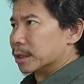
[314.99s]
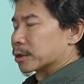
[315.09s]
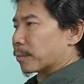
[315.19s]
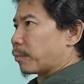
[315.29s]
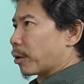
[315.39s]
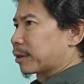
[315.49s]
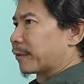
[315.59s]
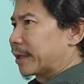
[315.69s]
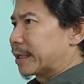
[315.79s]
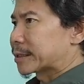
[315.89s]
So both
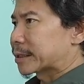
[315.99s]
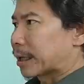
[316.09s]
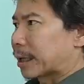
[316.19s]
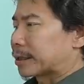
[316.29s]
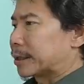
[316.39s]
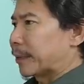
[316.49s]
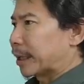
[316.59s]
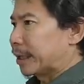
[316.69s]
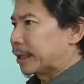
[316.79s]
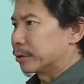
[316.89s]
of these are
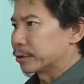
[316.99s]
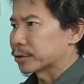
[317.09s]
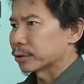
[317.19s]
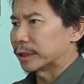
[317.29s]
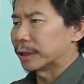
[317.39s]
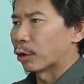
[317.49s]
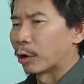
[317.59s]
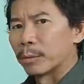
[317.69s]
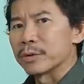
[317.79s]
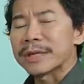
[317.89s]
typically used in
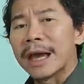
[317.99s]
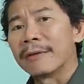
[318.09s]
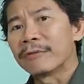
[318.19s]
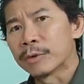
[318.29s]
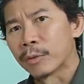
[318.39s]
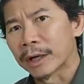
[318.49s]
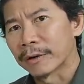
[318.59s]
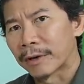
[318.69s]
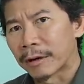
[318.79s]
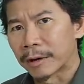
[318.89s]
almost every one
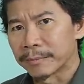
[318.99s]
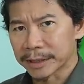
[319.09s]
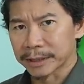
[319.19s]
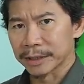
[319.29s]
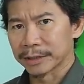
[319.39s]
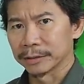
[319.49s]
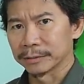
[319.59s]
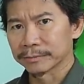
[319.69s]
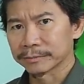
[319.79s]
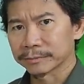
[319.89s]
of our business shoot.
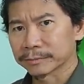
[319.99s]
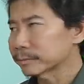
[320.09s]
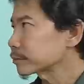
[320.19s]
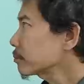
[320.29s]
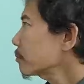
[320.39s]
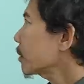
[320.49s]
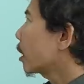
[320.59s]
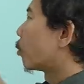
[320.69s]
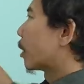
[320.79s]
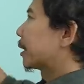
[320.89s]

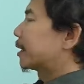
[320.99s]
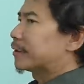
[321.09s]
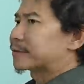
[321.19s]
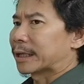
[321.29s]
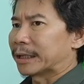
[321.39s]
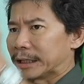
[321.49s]
One gives an